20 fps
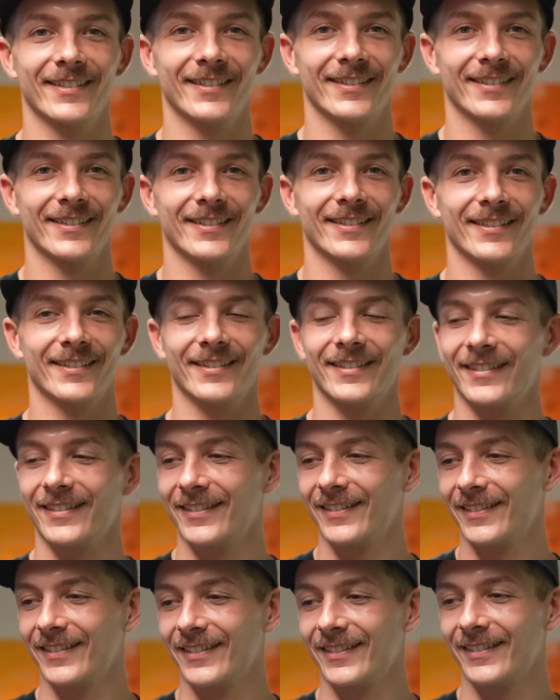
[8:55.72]
I'll do the
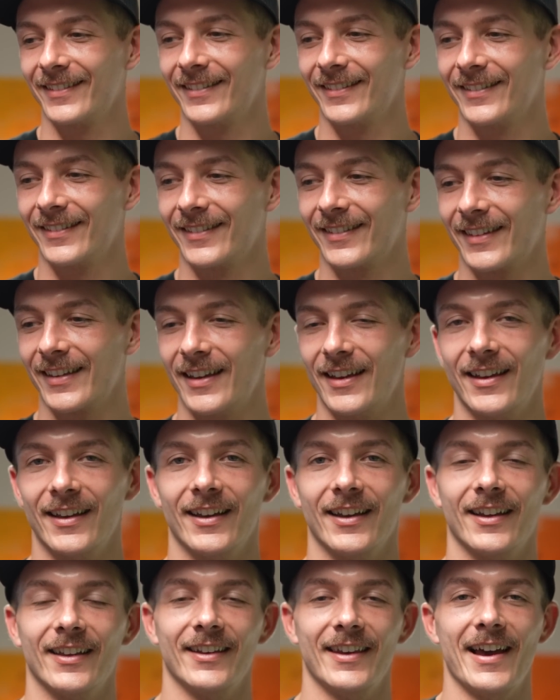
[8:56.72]
numbers later.
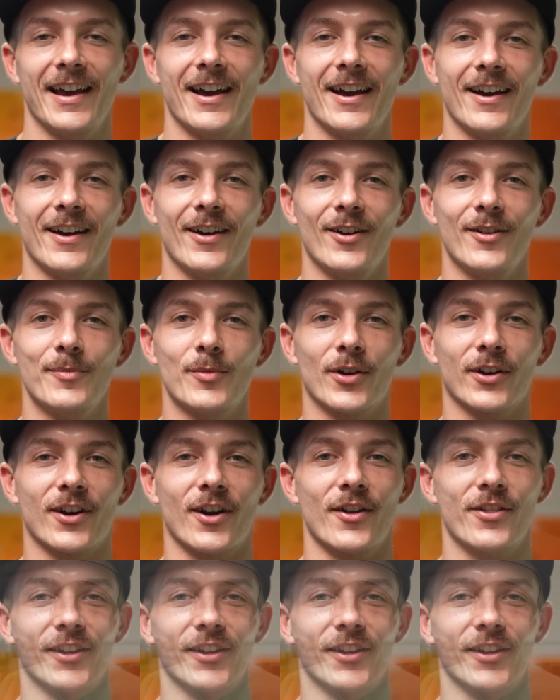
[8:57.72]
Now, more car